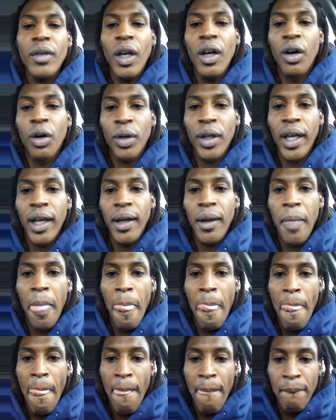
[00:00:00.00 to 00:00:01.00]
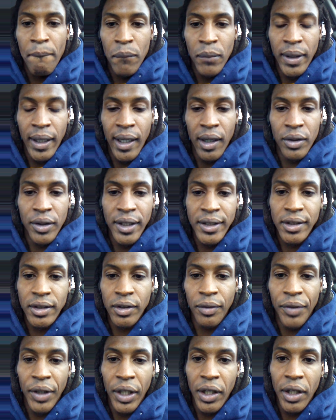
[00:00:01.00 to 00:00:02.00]
okay now this
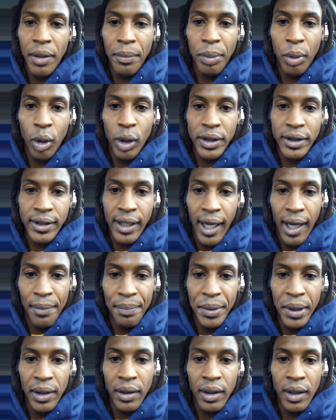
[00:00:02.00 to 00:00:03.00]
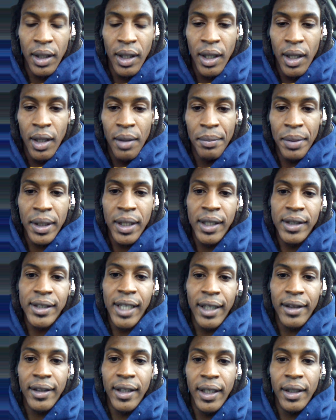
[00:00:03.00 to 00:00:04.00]
is a very important topic because
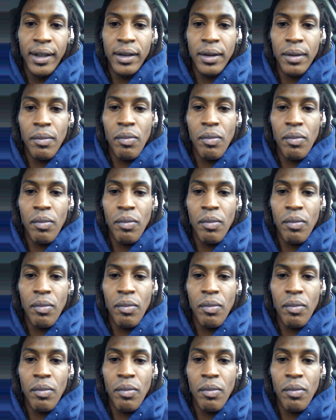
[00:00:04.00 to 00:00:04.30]
I think